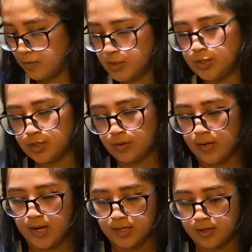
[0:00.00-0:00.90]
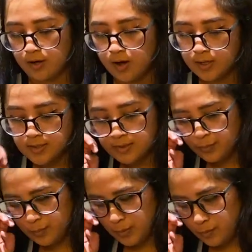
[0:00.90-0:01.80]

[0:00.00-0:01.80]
questions, go ahead and call us and we'll be